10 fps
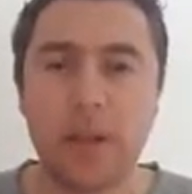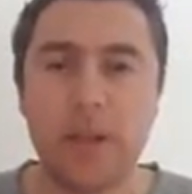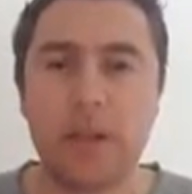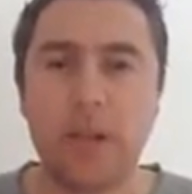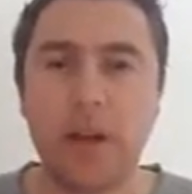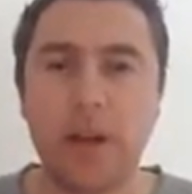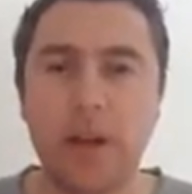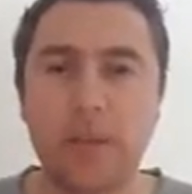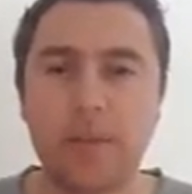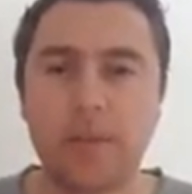
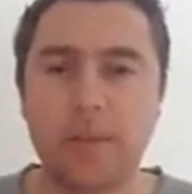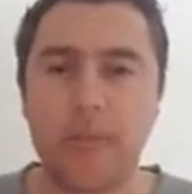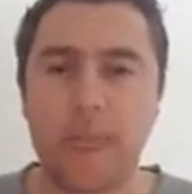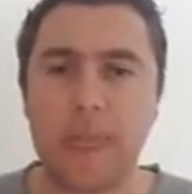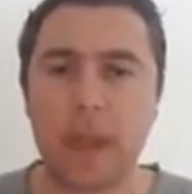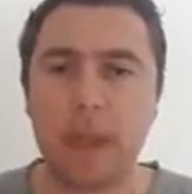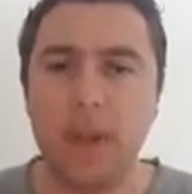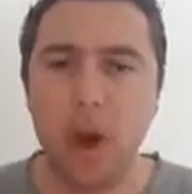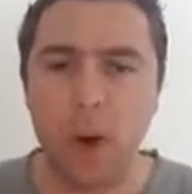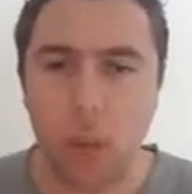So
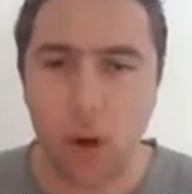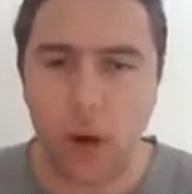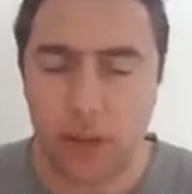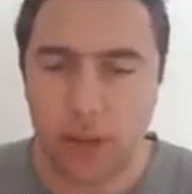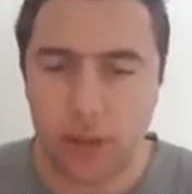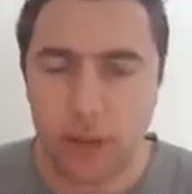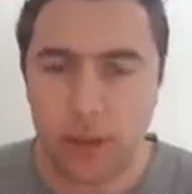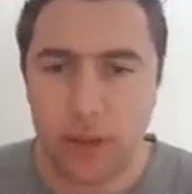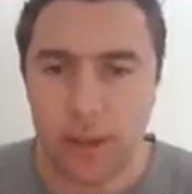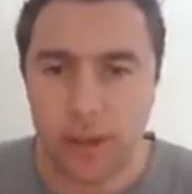not what
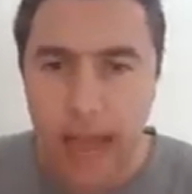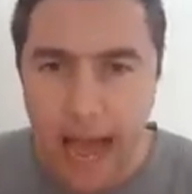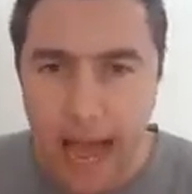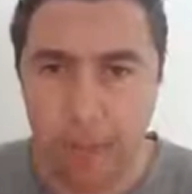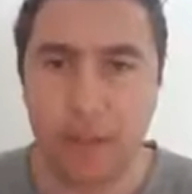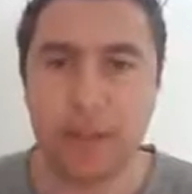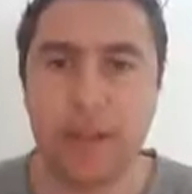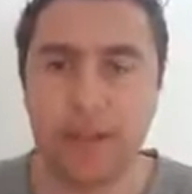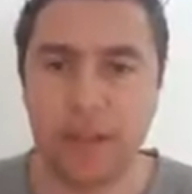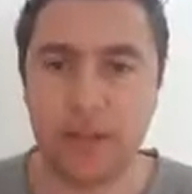
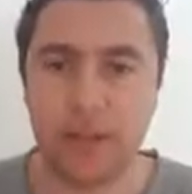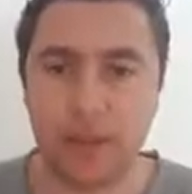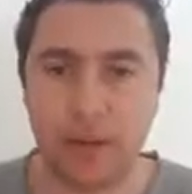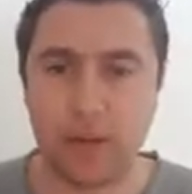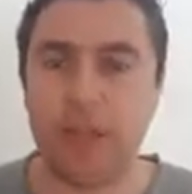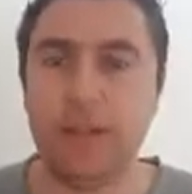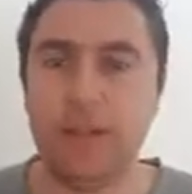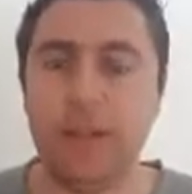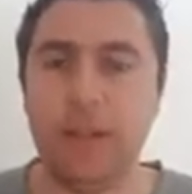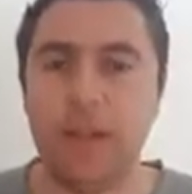happens in the story,
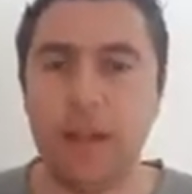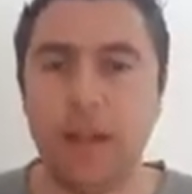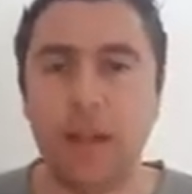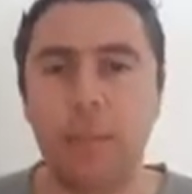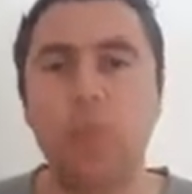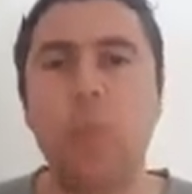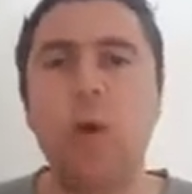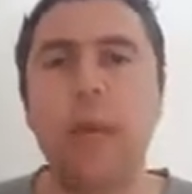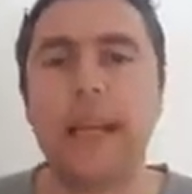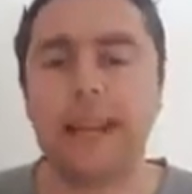but
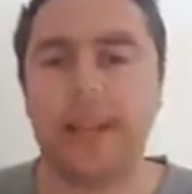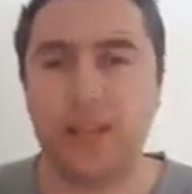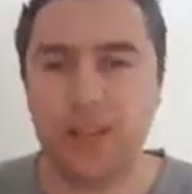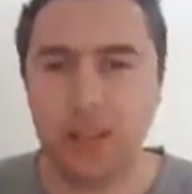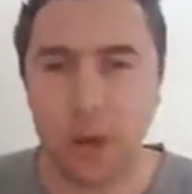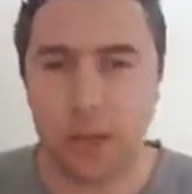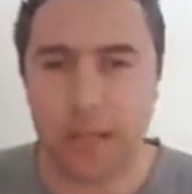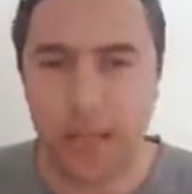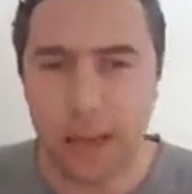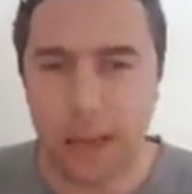what is the
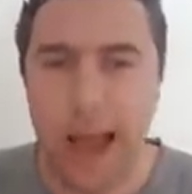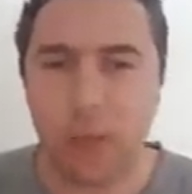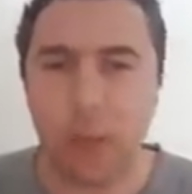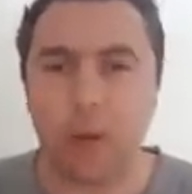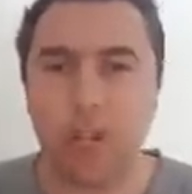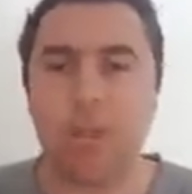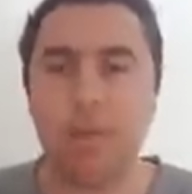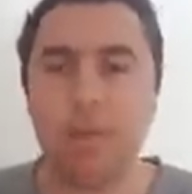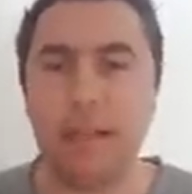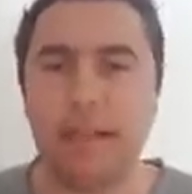story about? What does it
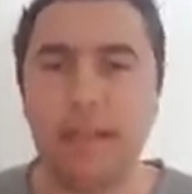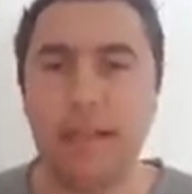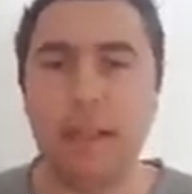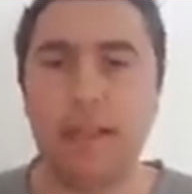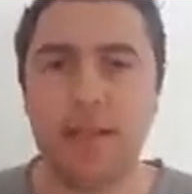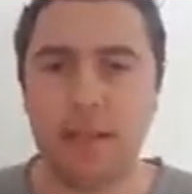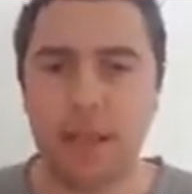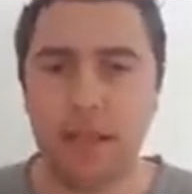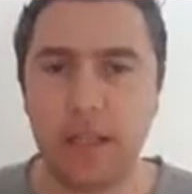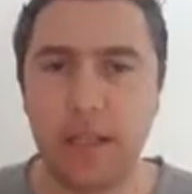mean to
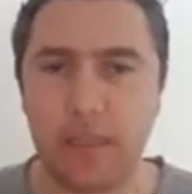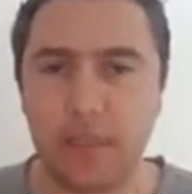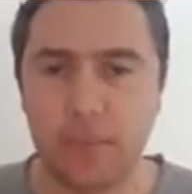you?